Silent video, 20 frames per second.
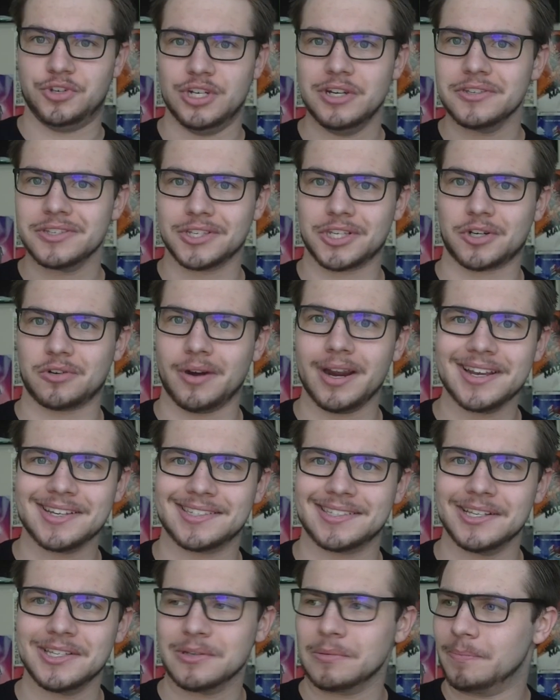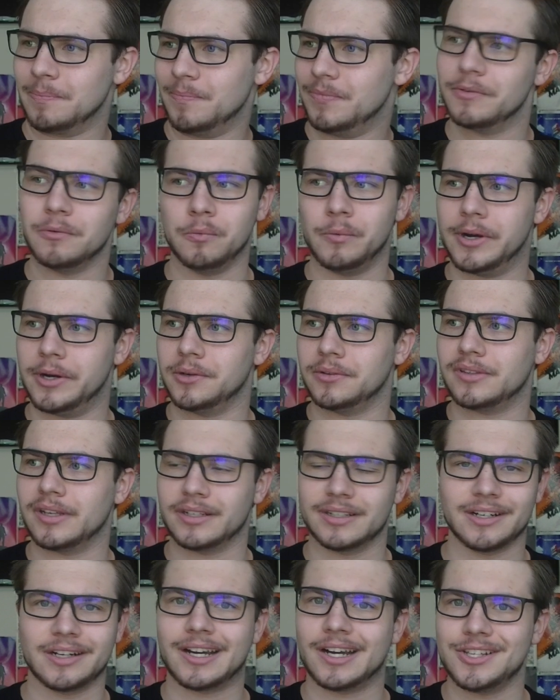Jesus Christ, that's a weird
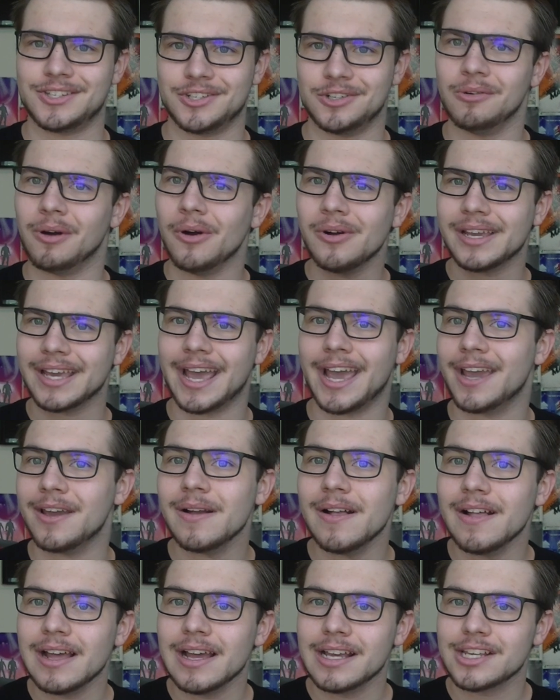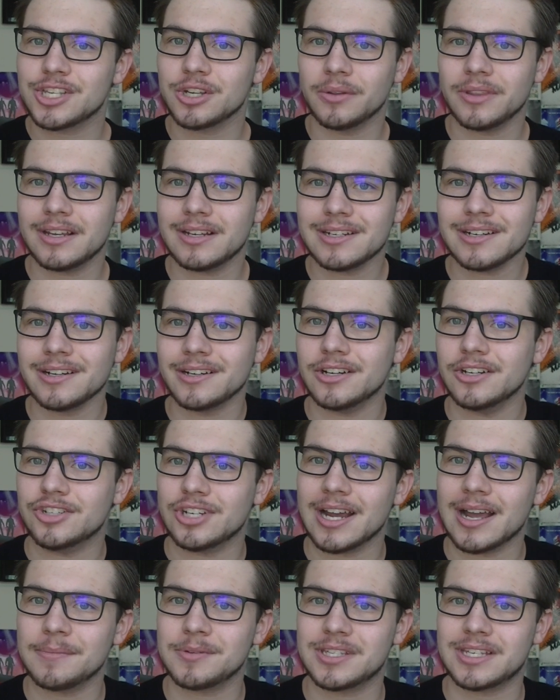thing to cut to, okay. So they did a good
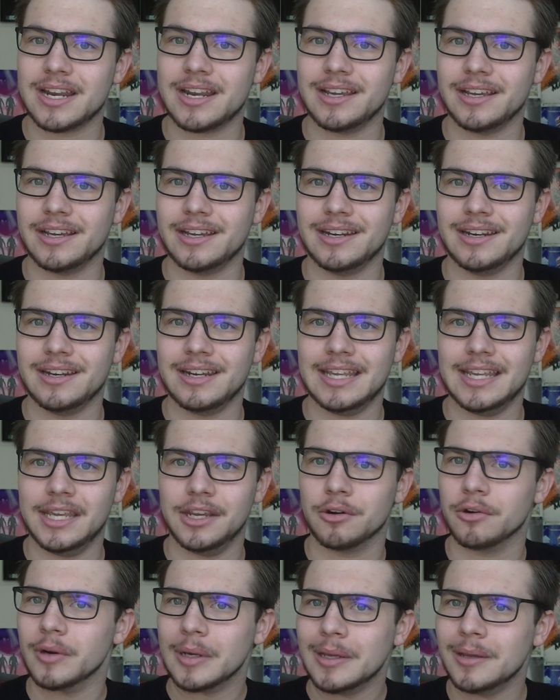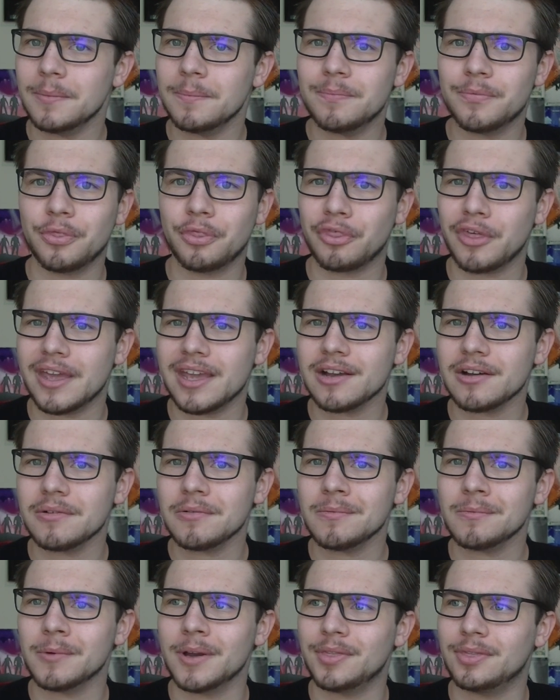job setting an eerie
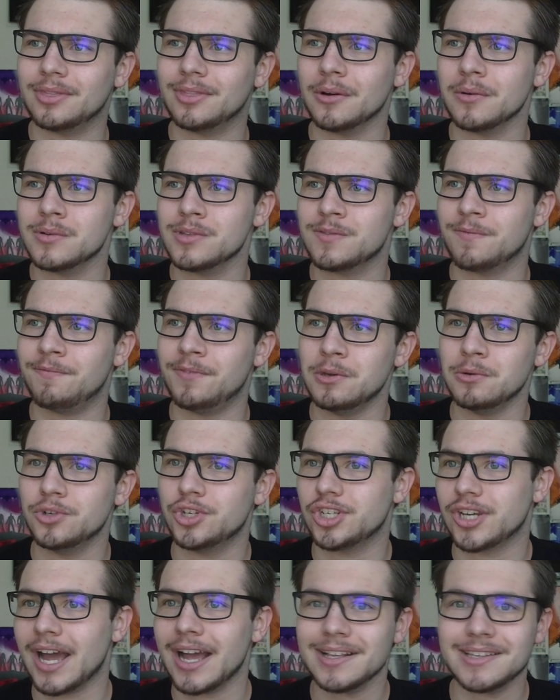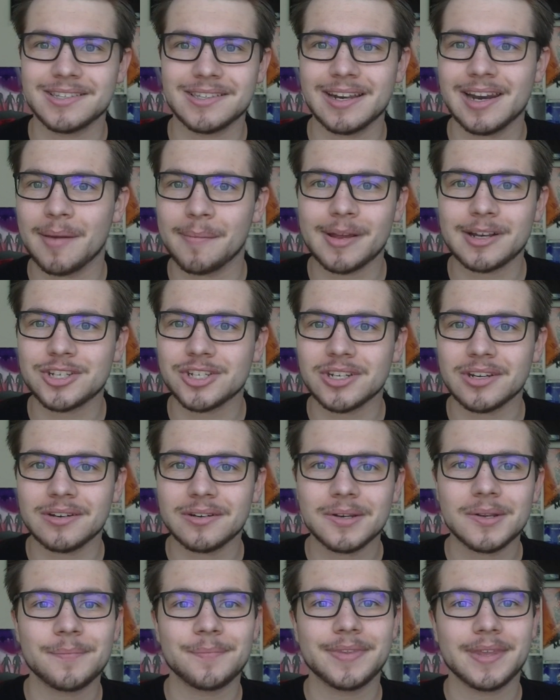thing with those few shots that I
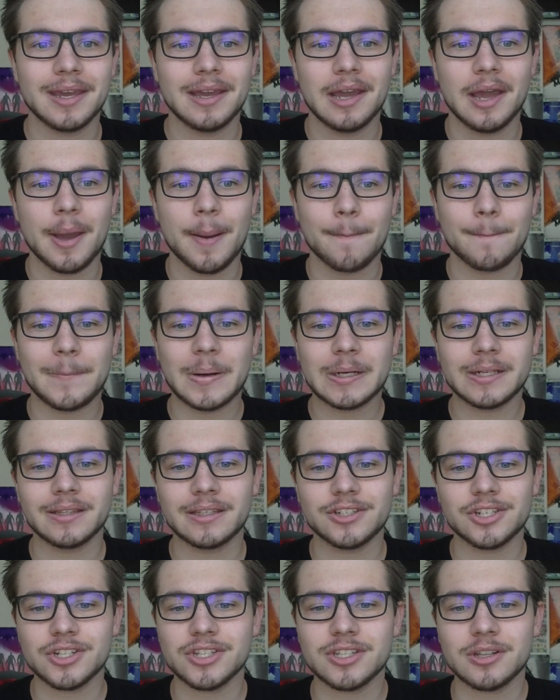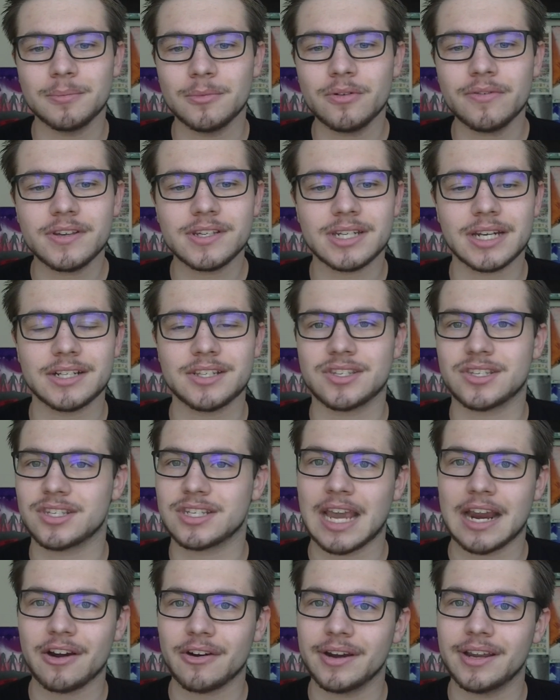mentioned. But just the movie's not
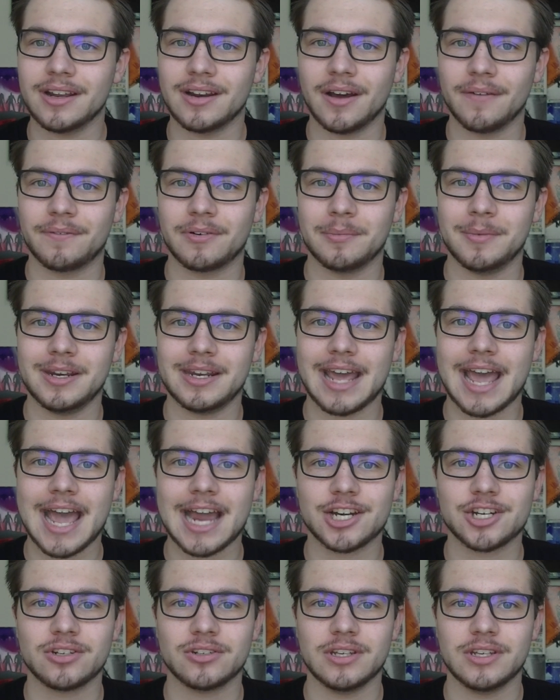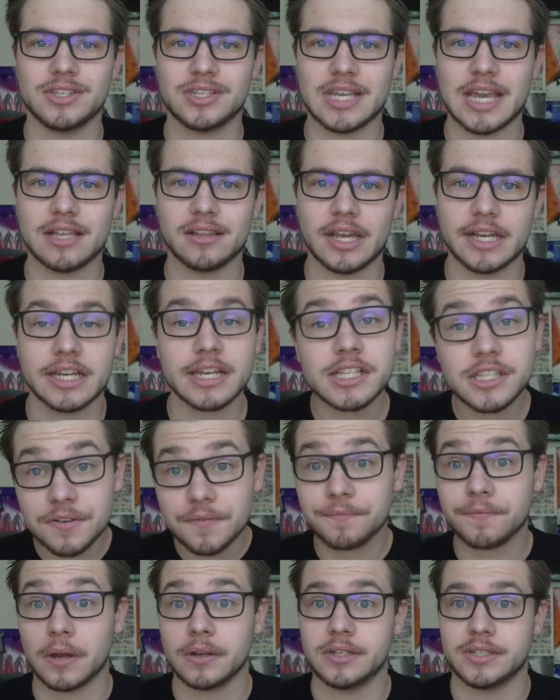scary enough for me to actually say, like, it's a
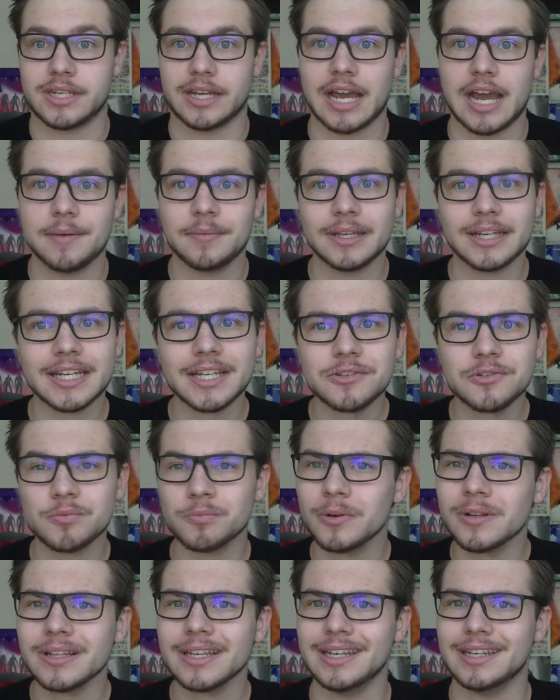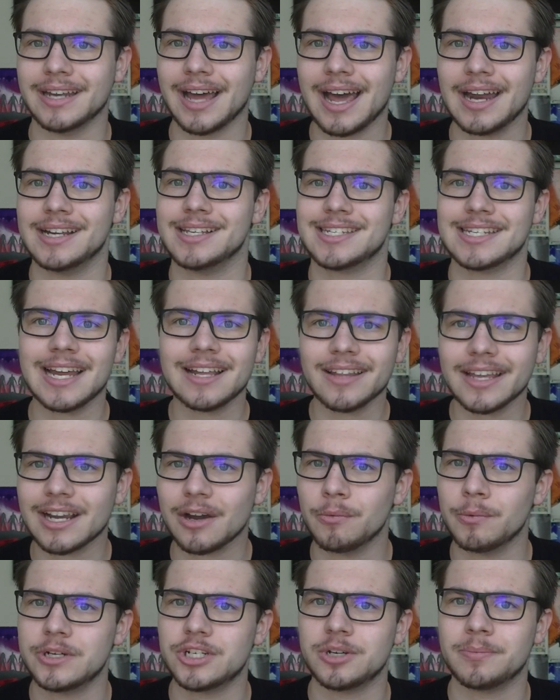fun time. Like, it's really not. It's not like
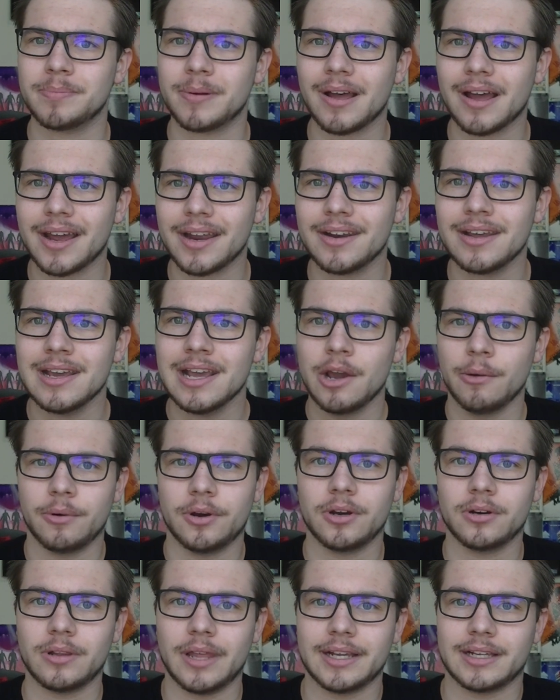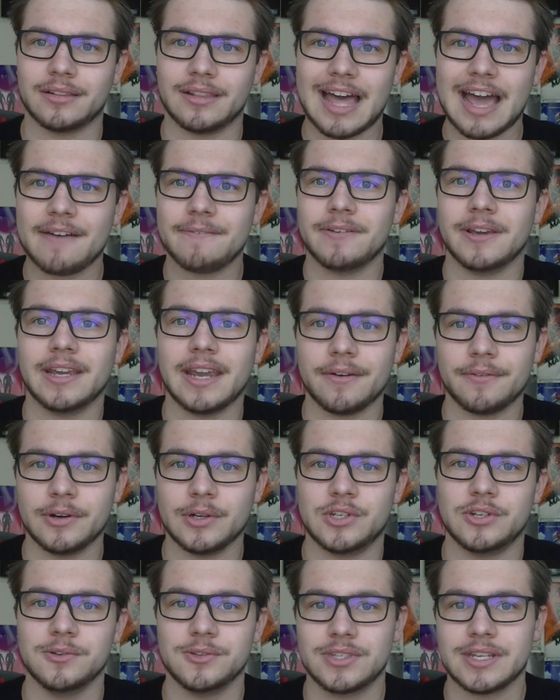a Wish Upon where you're, like, laughing every
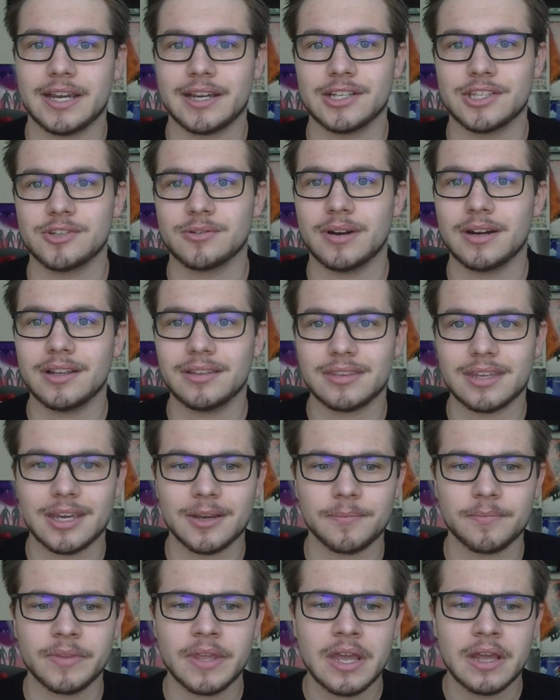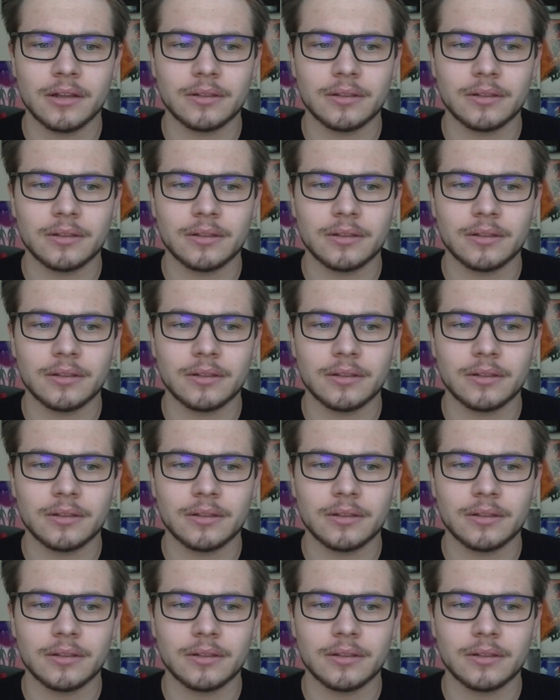2 seconds or anything.